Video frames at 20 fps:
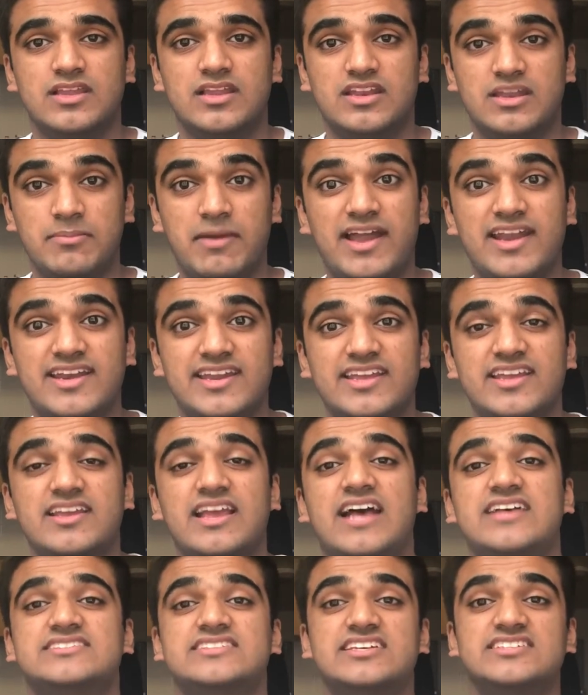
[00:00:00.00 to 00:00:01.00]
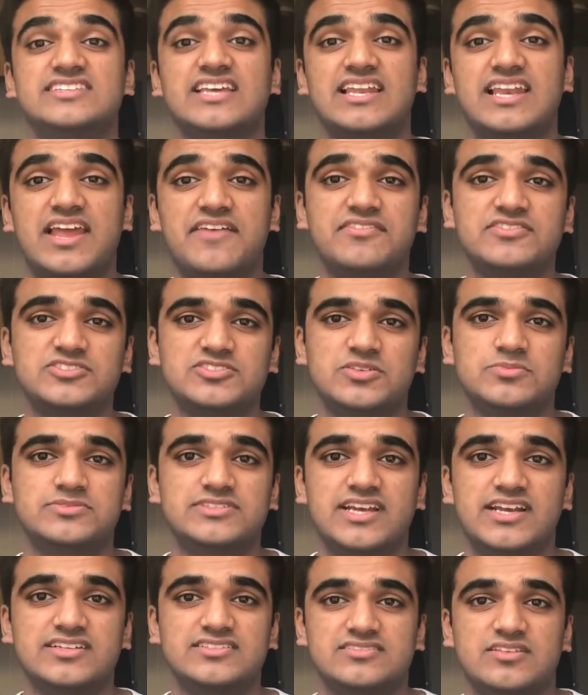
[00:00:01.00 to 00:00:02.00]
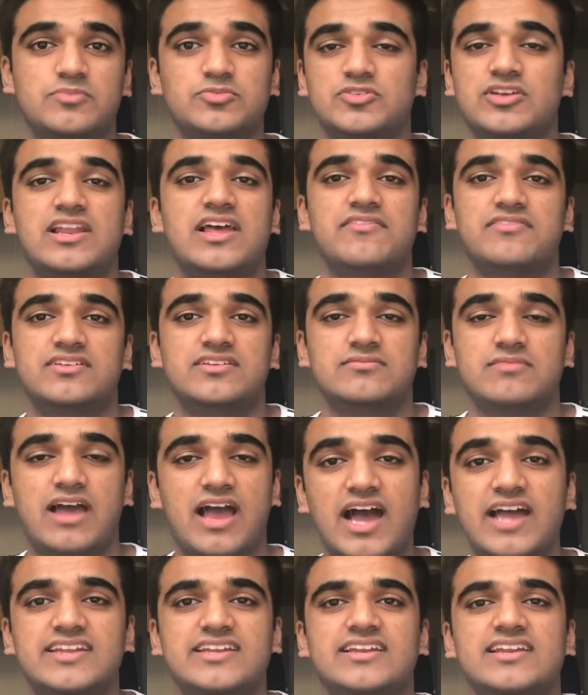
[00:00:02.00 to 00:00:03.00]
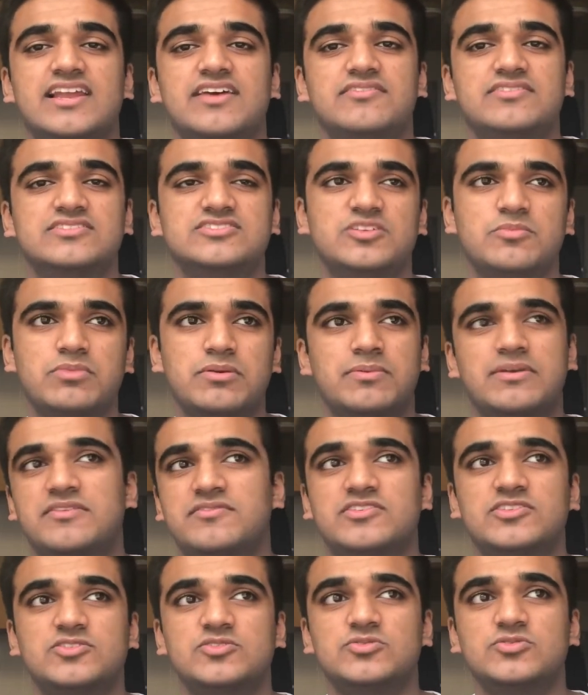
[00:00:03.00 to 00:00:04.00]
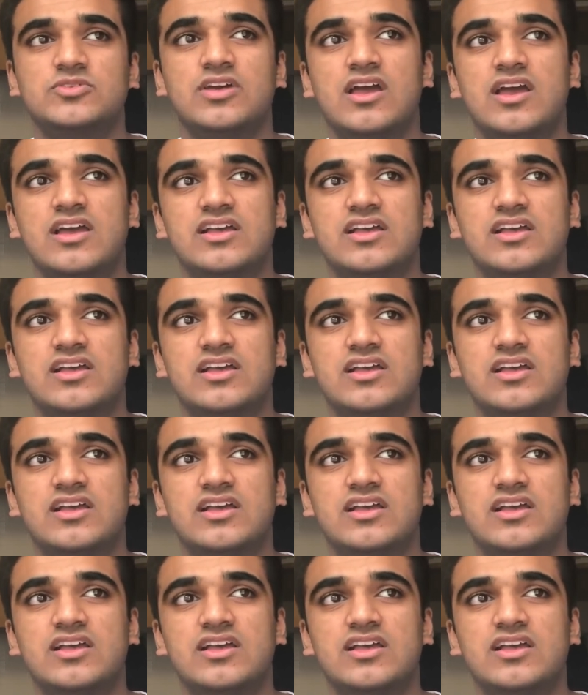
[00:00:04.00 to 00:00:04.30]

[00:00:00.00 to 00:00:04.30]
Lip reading: demanding, as there's 11 subjects, up to 11, like I did 11, some people even do